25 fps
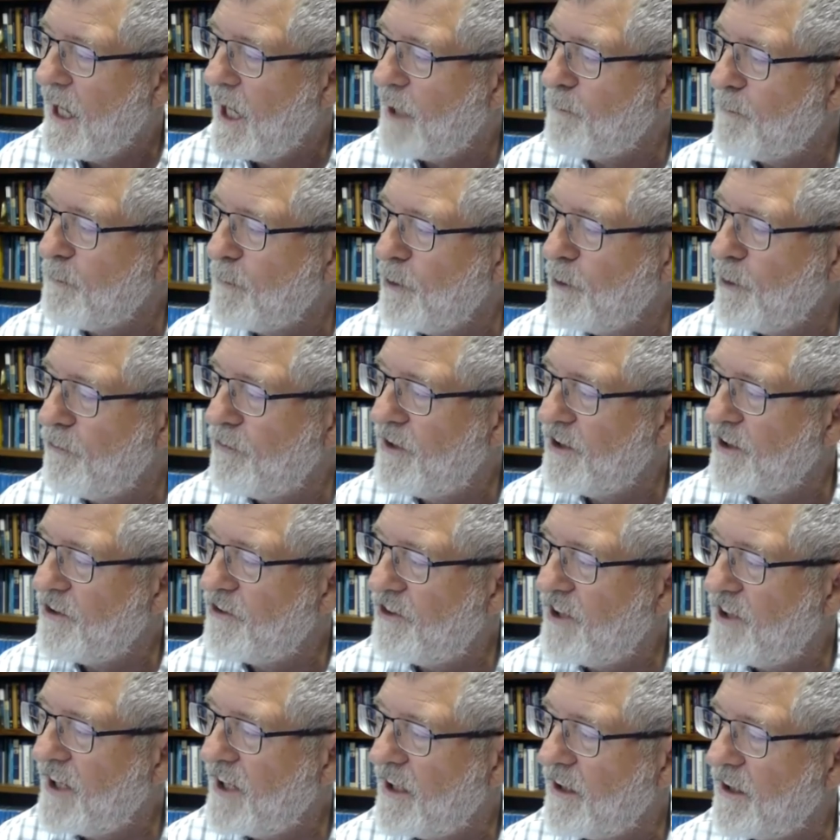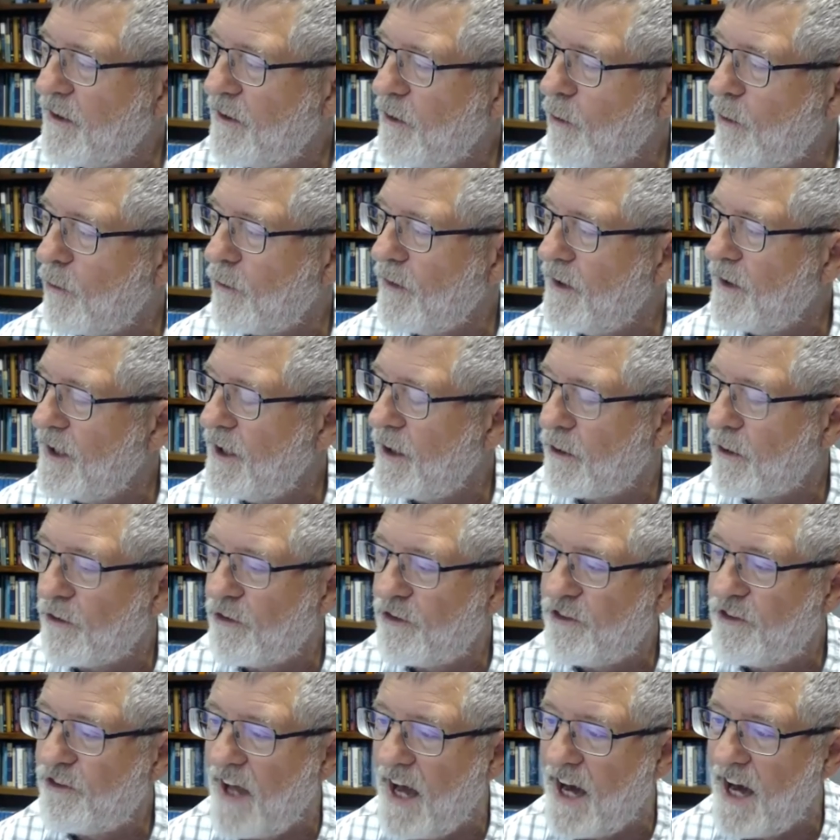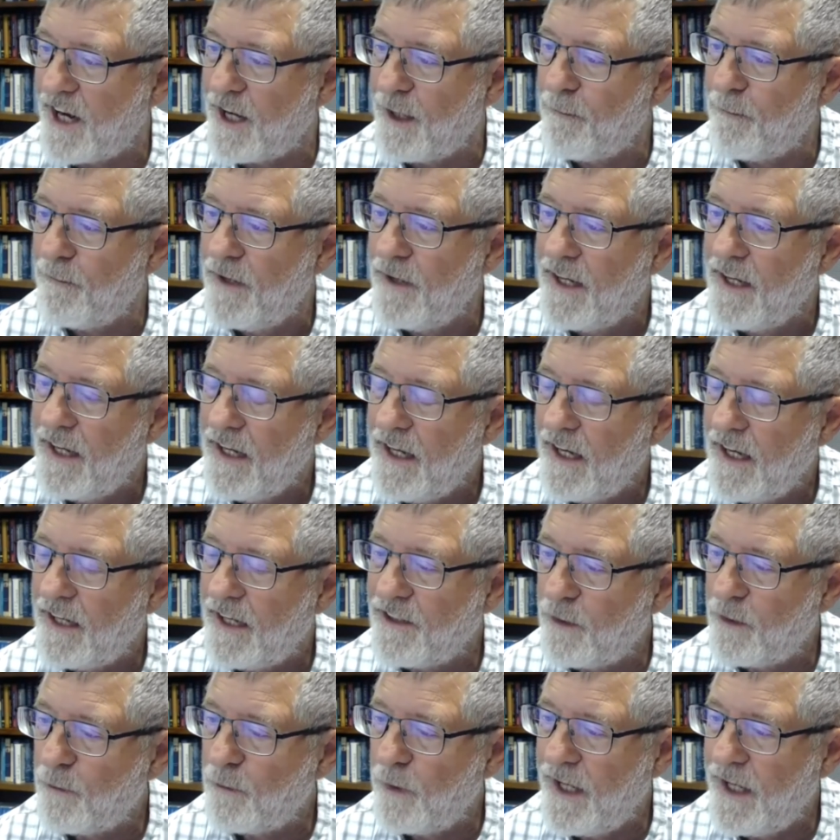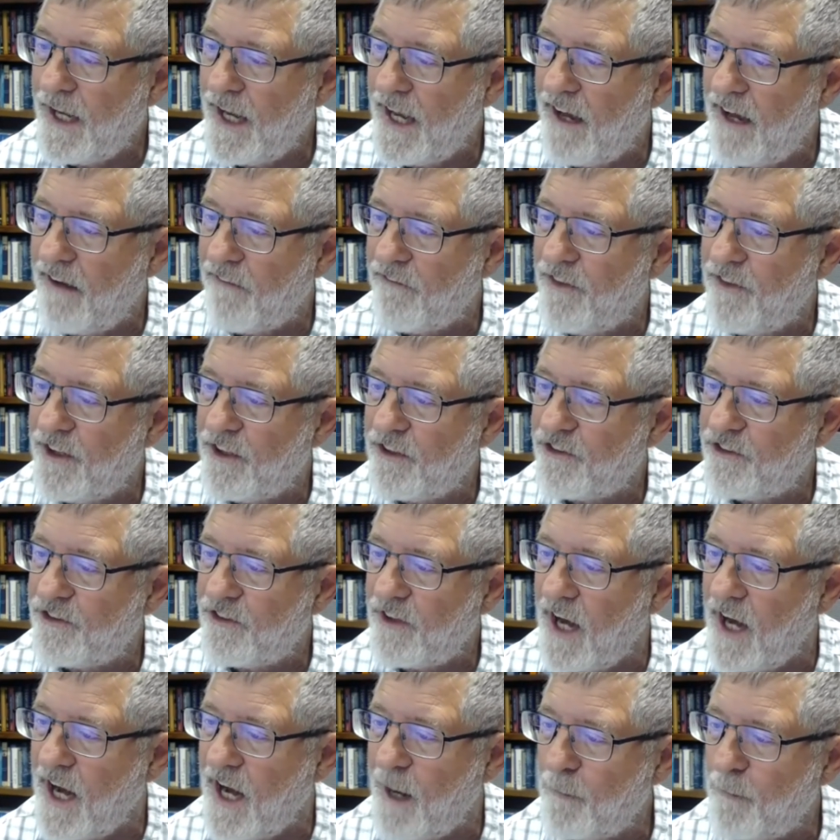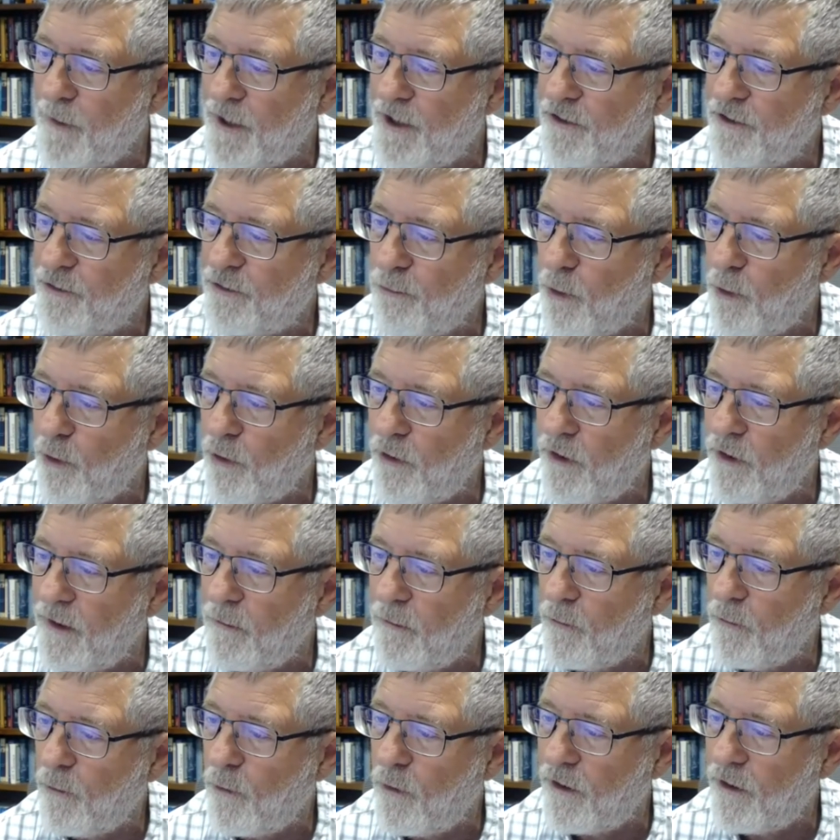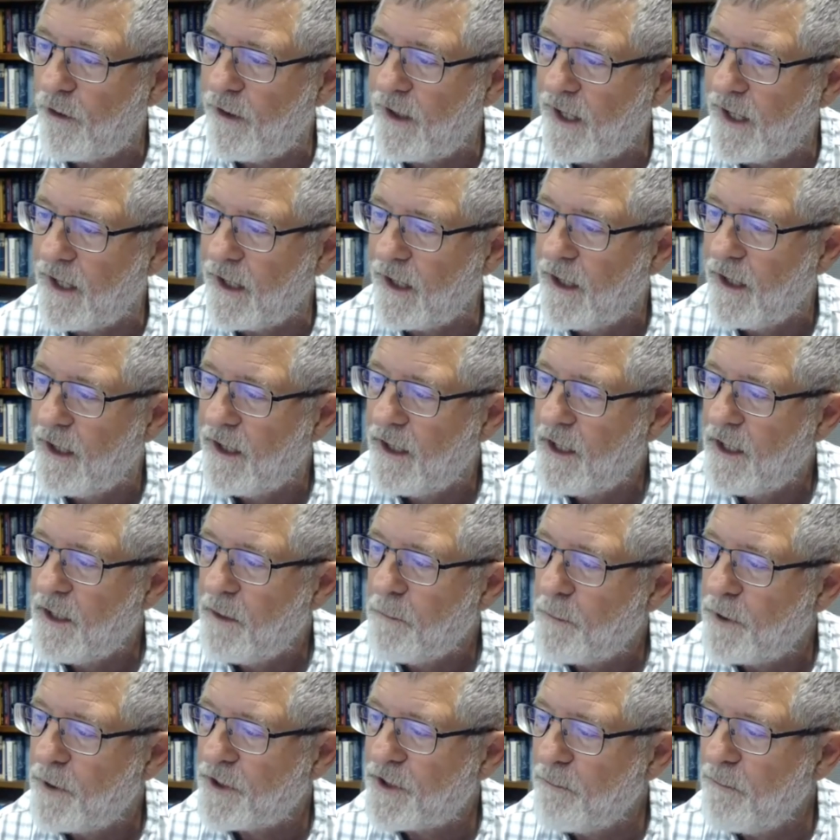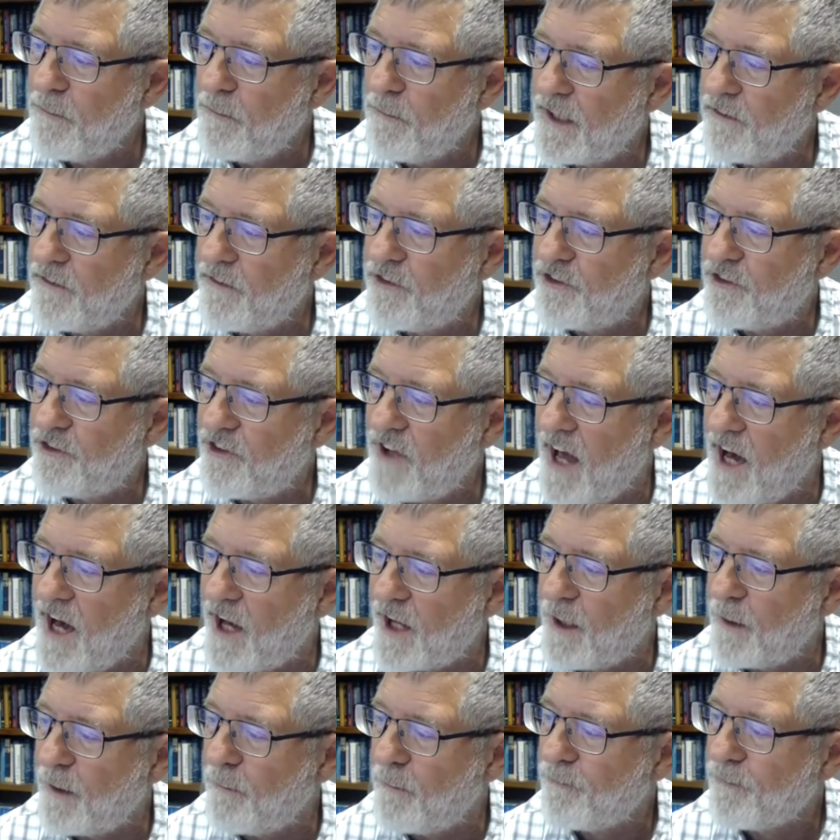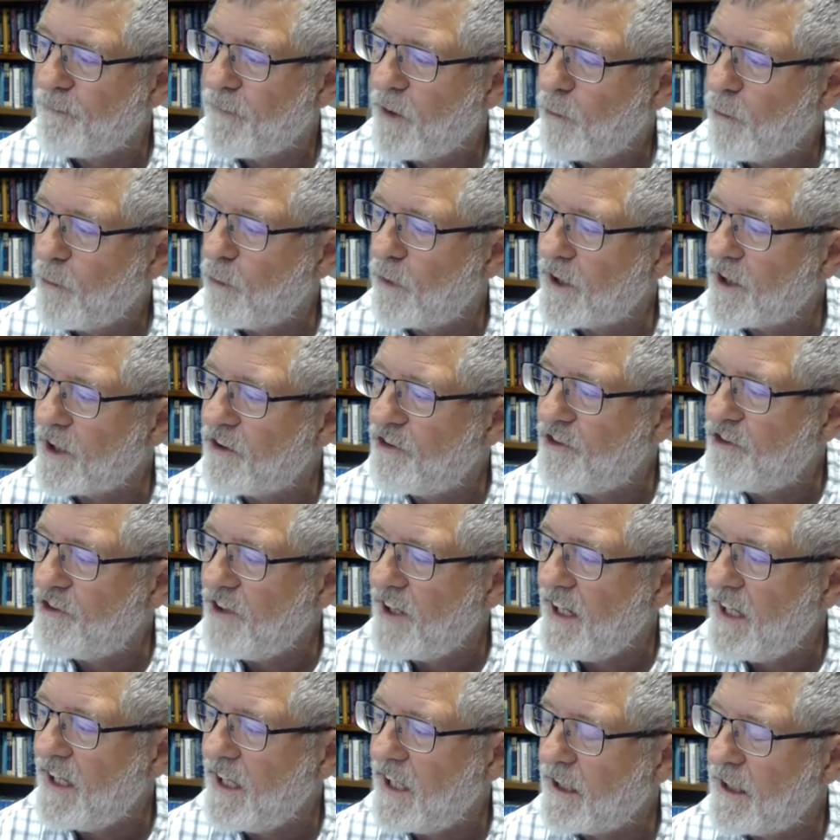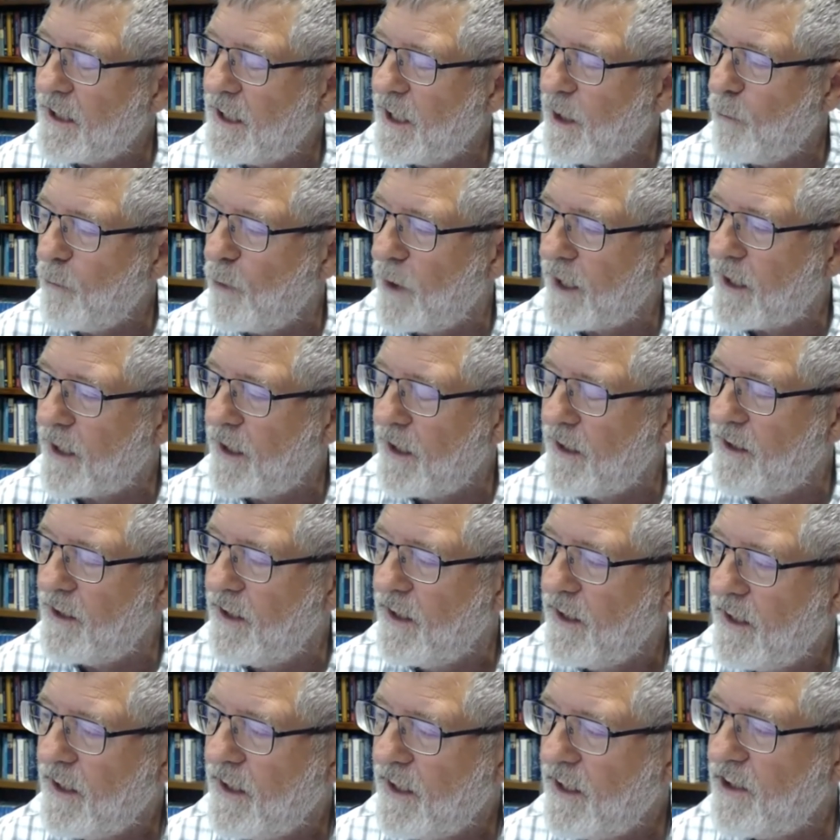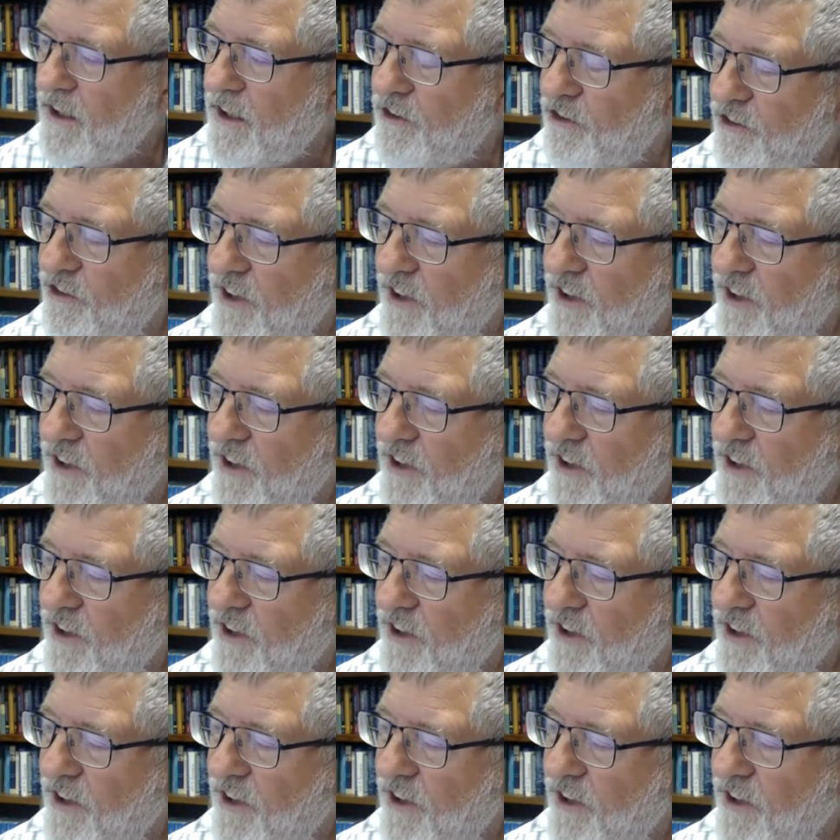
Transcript: and moved his tent near Sodom. And then we have this ominous warning, but the men of Sodom were exceedingly wicked and